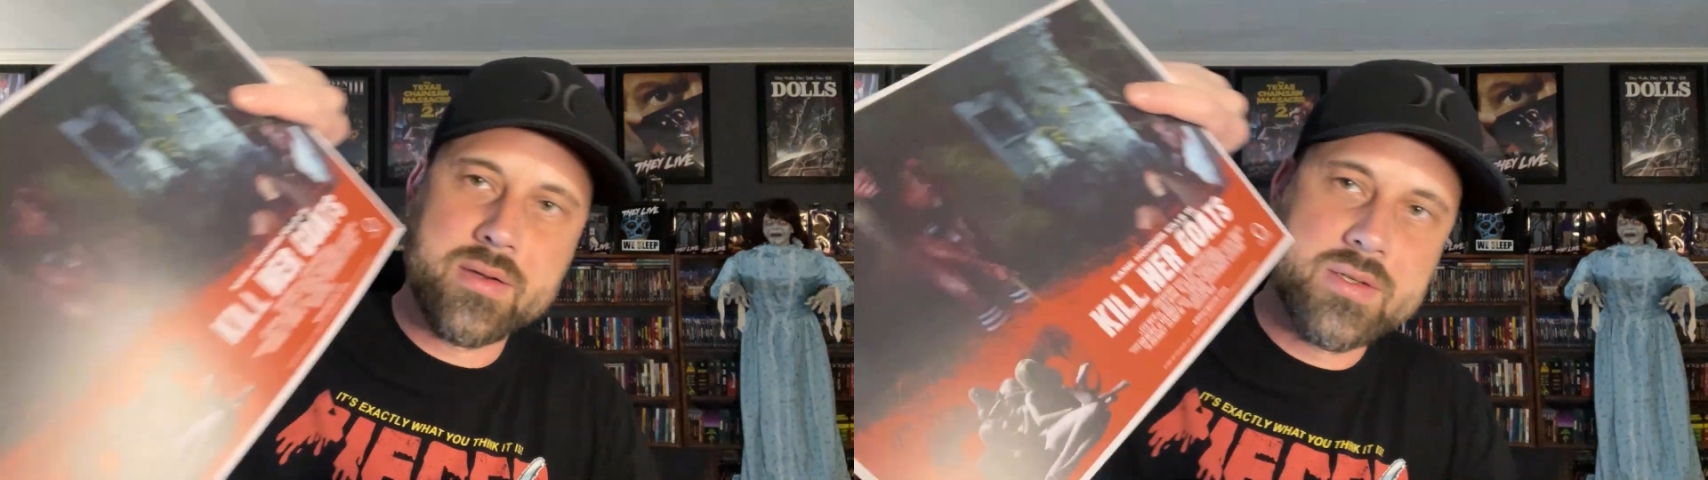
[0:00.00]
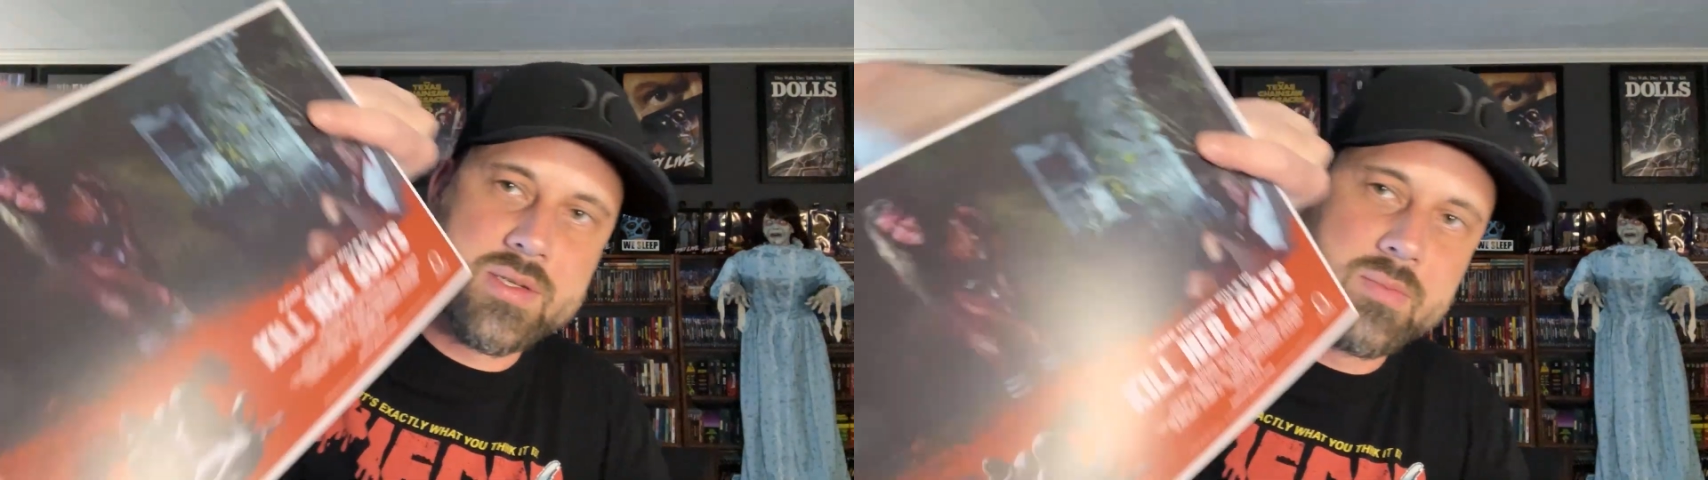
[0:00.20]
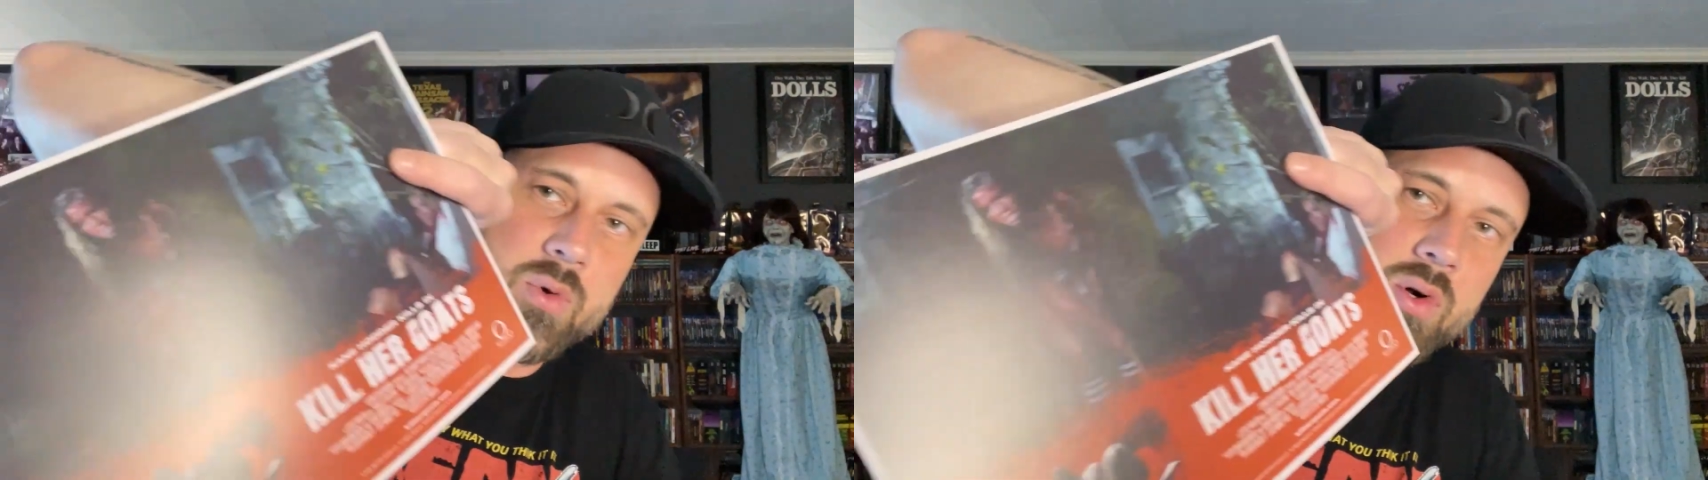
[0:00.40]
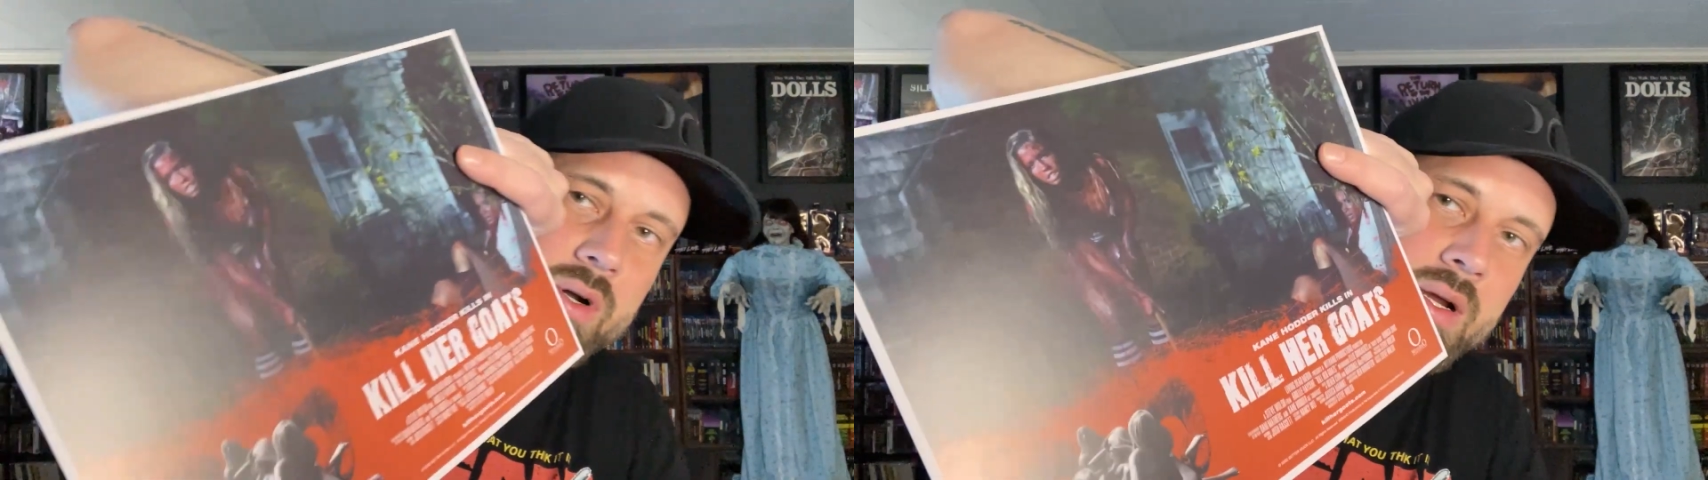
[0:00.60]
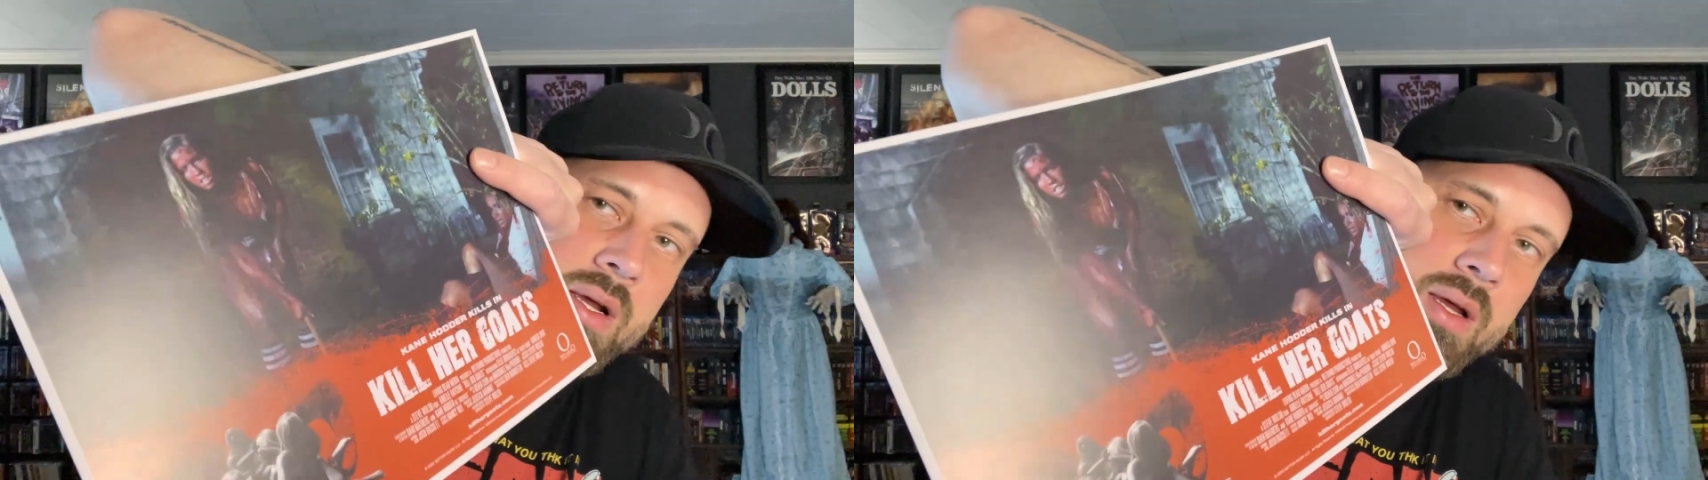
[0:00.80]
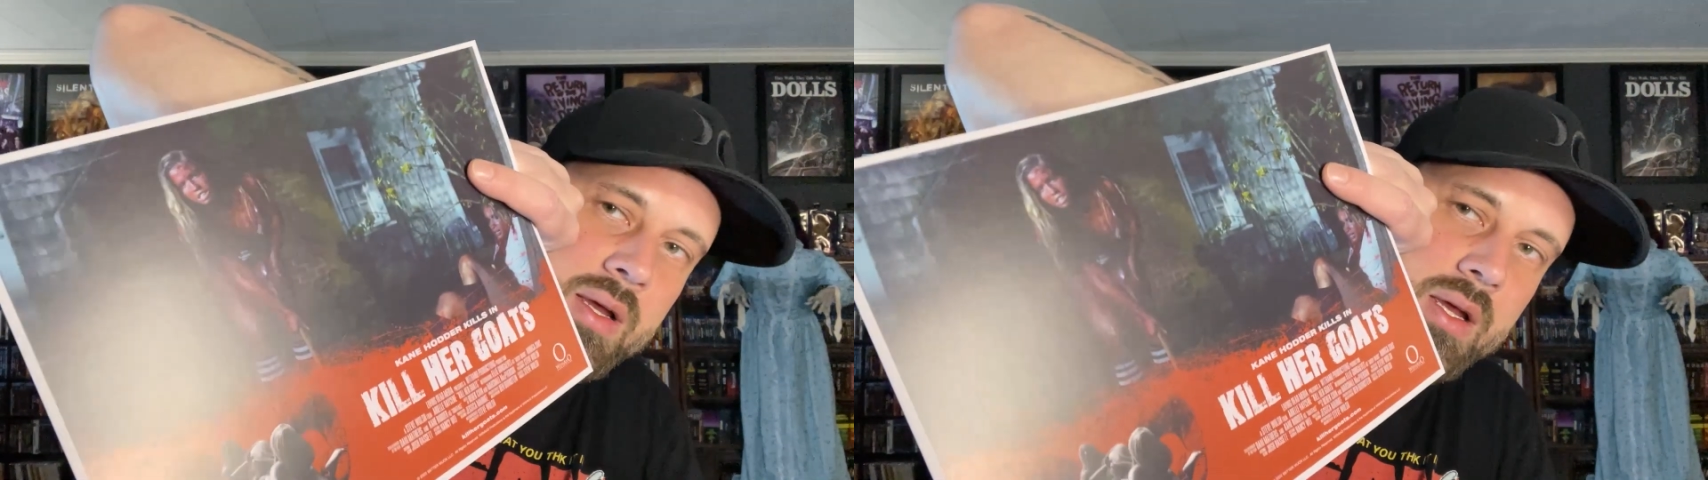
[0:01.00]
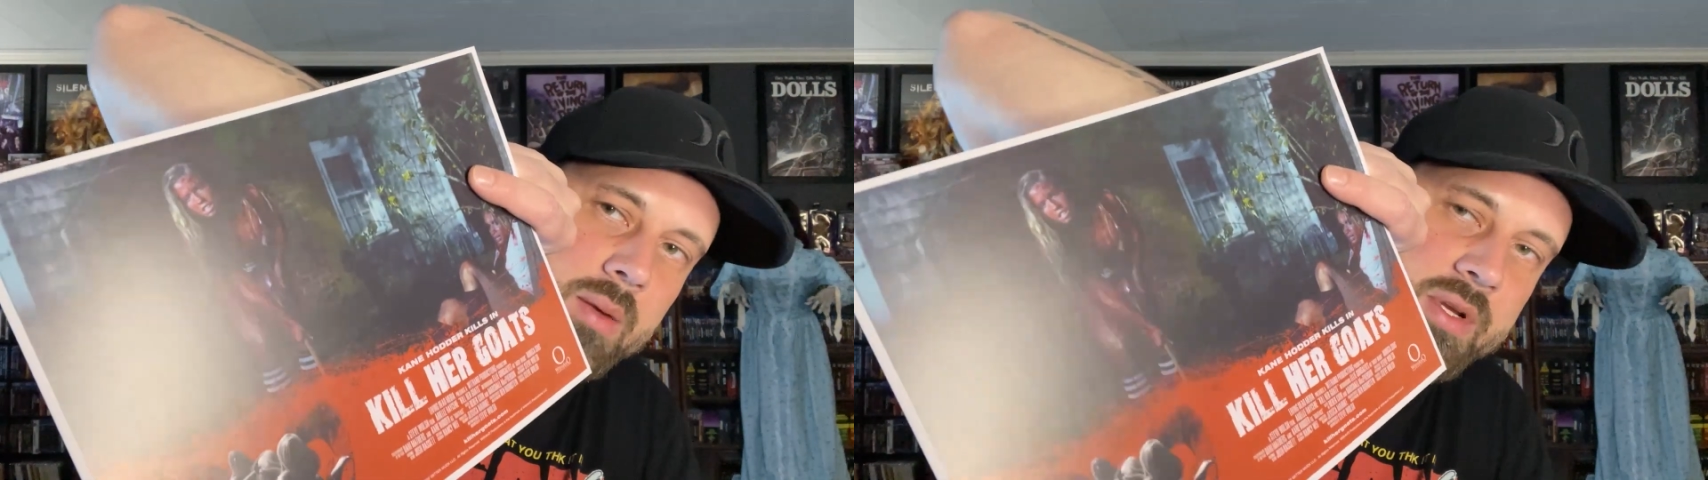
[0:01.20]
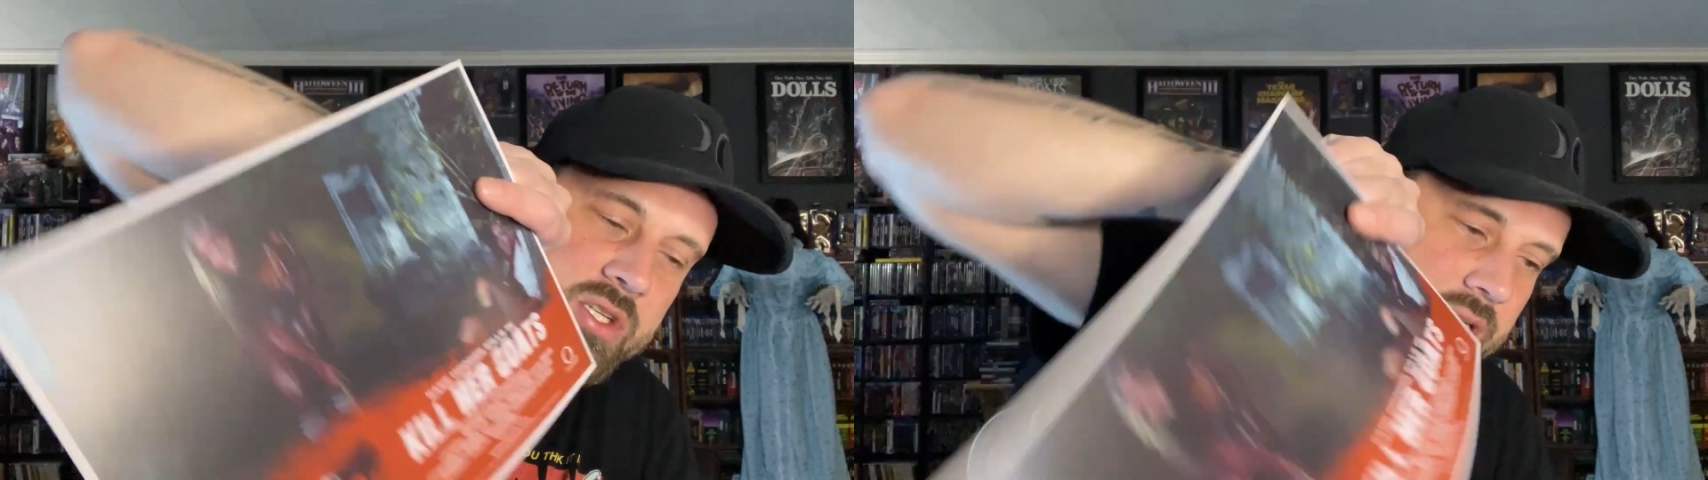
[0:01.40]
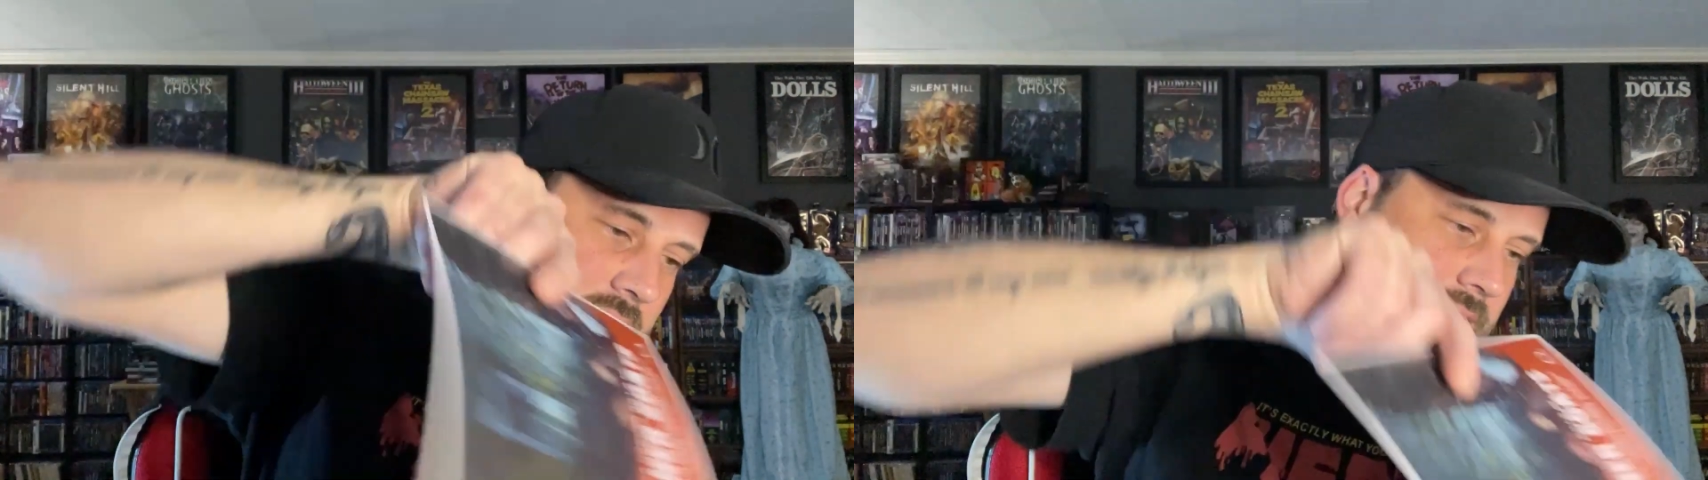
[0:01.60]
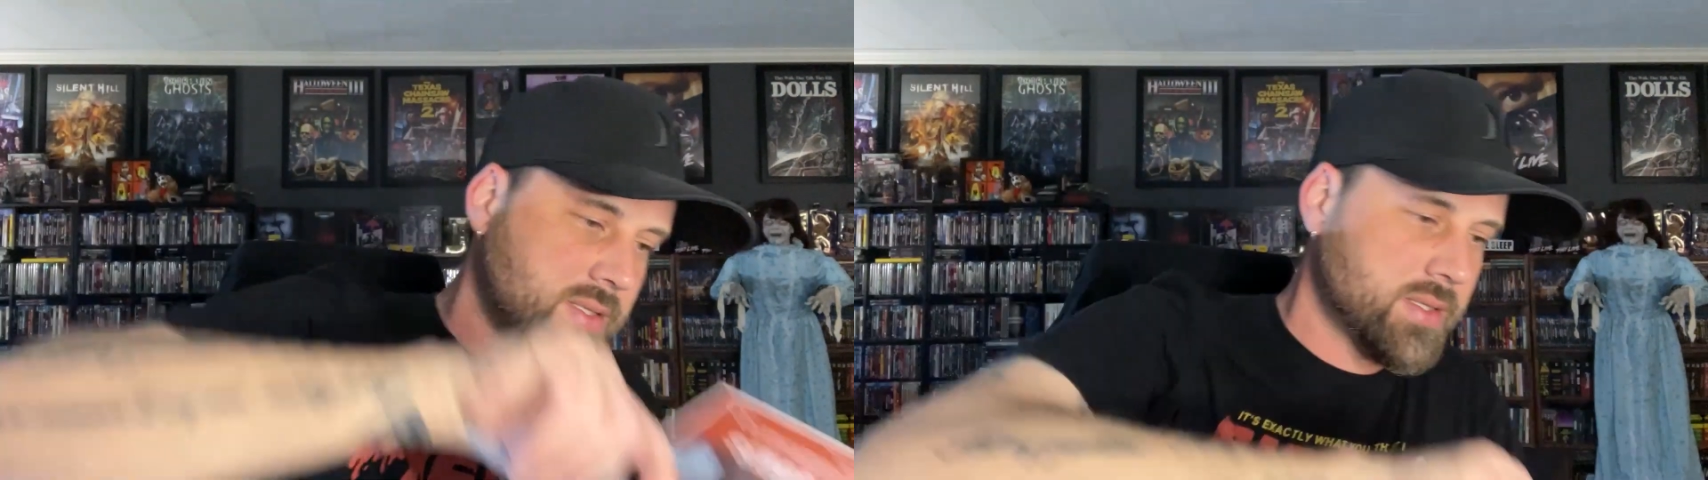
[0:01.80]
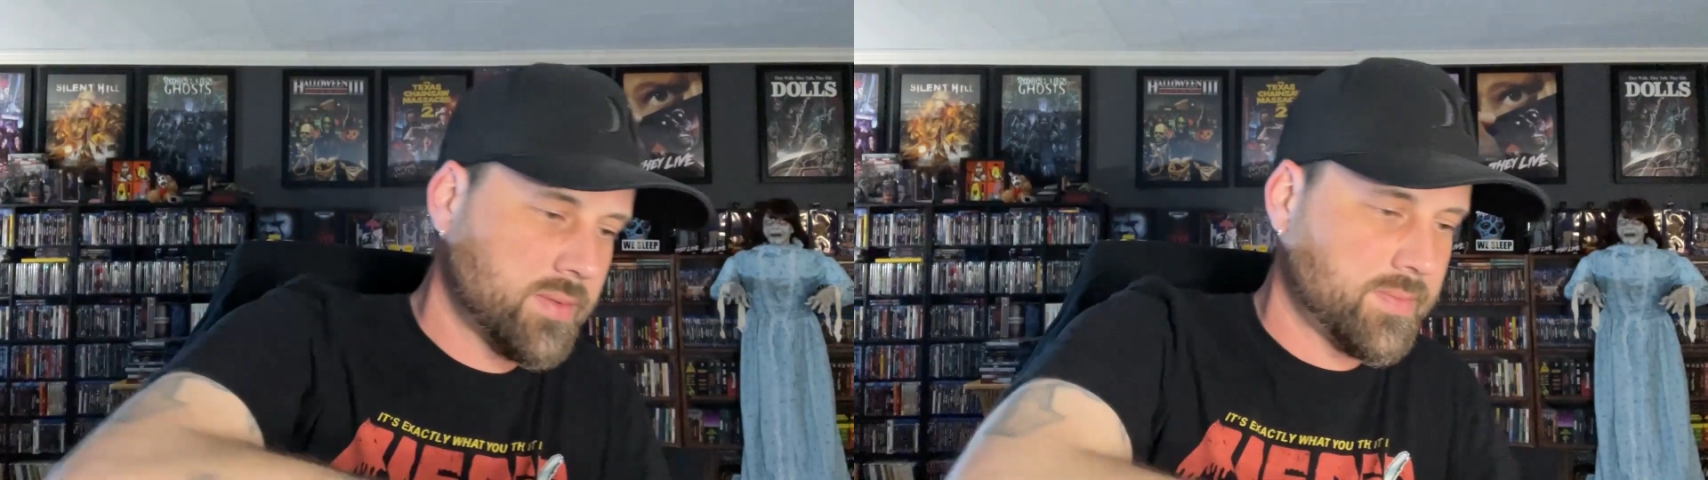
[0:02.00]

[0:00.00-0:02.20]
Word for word: there's some more images